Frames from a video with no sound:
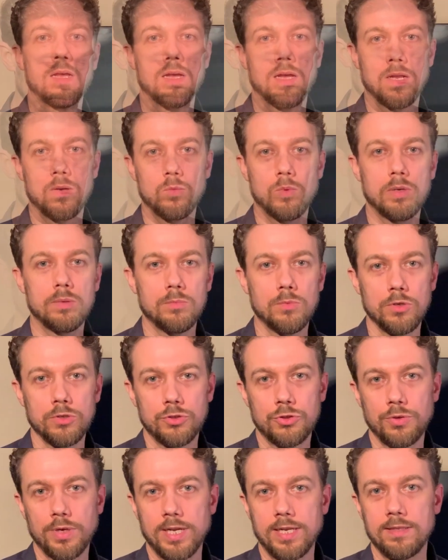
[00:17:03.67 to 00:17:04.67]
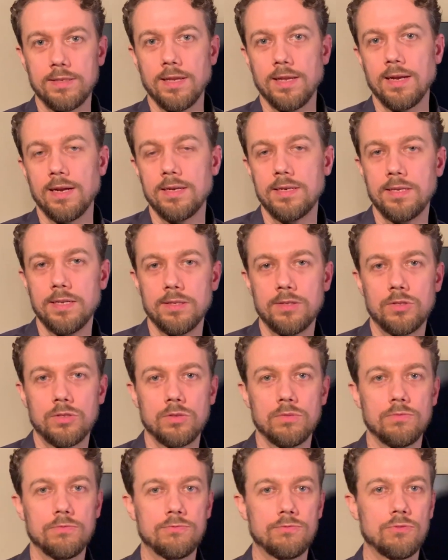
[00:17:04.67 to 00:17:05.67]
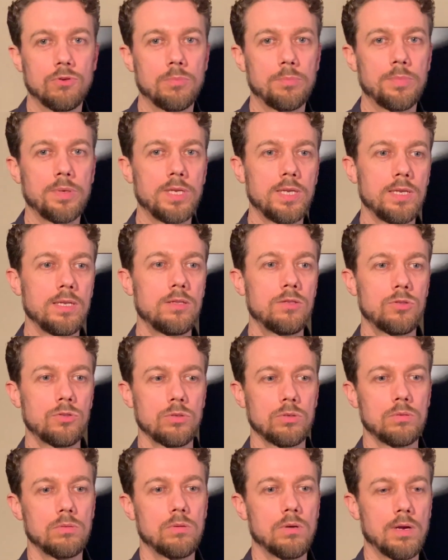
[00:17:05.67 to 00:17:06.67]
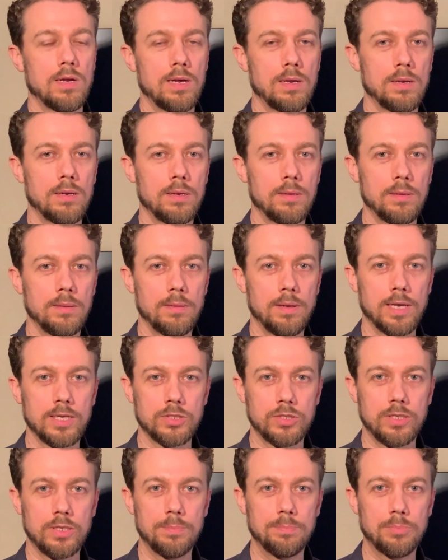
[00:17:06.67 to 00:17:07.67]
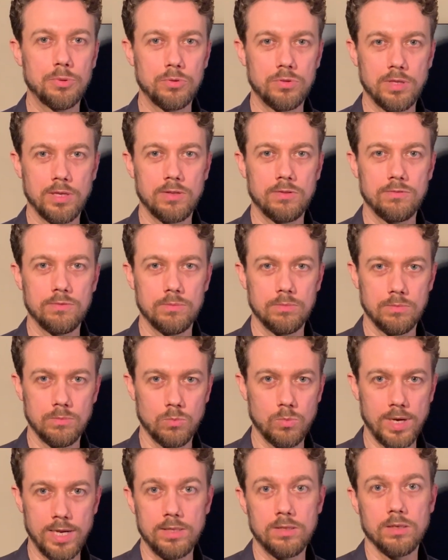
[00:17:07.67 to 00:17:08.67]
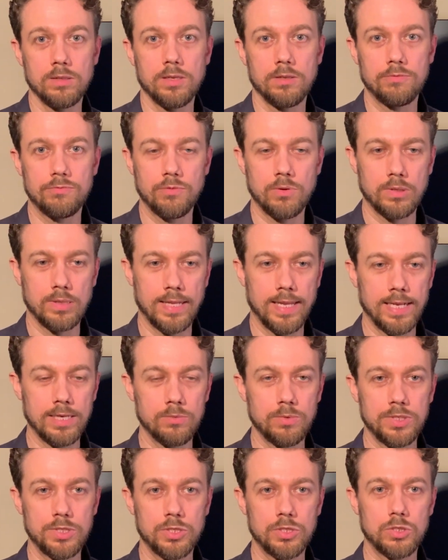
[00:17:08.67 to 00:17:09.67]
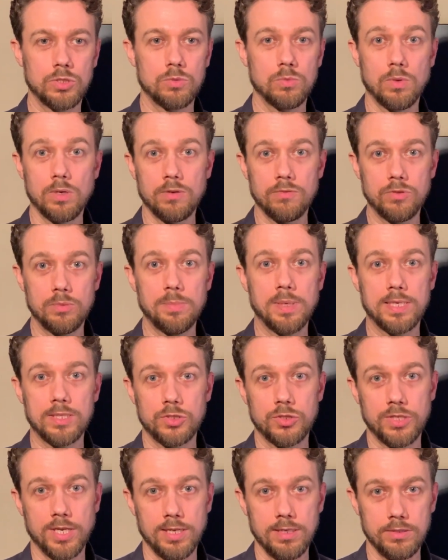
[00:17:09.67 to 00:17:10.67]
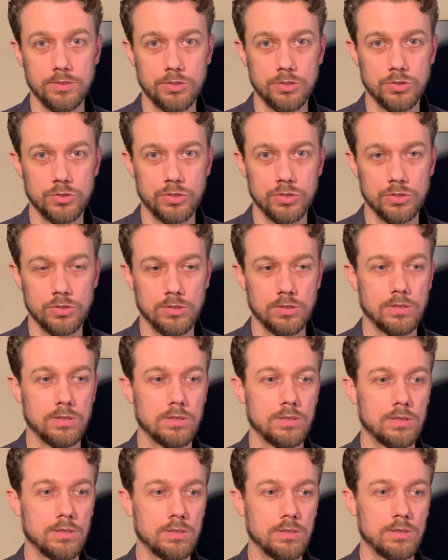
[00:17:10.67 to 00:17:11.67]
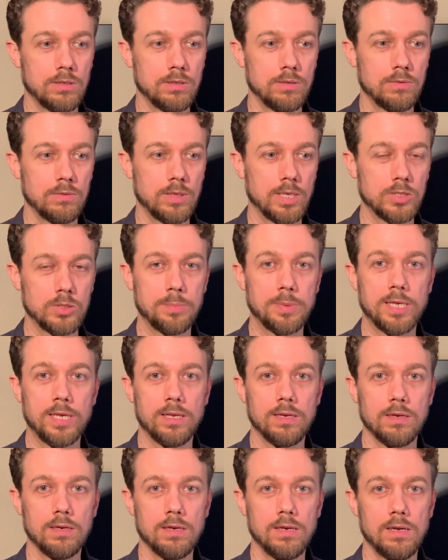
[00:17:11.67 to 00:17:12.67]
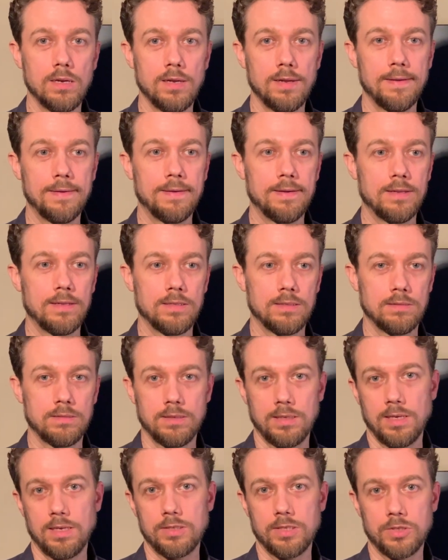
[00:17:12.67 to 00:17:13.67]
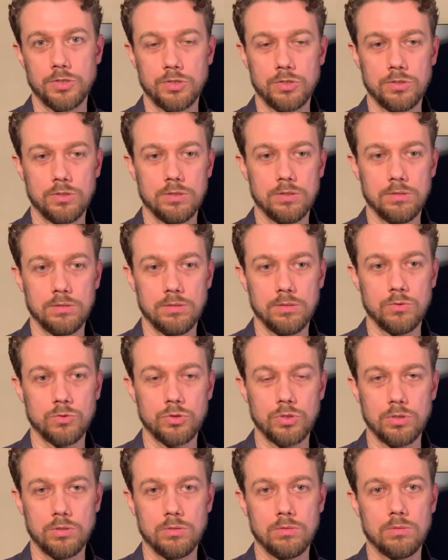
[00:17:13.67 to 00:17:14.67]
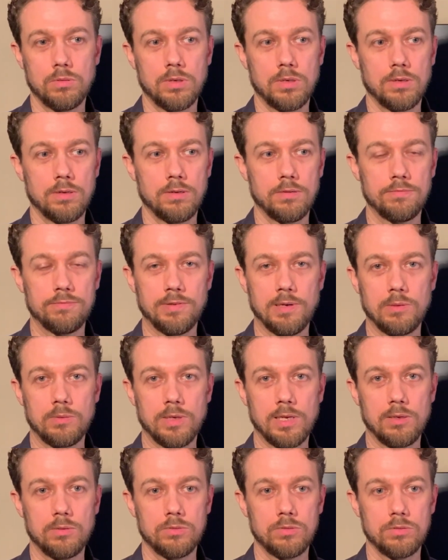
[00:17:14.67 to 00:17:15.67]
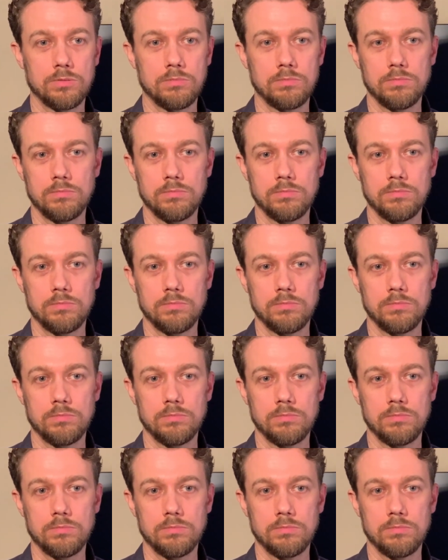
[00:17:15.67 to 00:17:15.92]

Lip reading: And one more trick that I did for me to actually put that weight on that front leg, which is one of the biggest challenges as a beginner, as I also found out.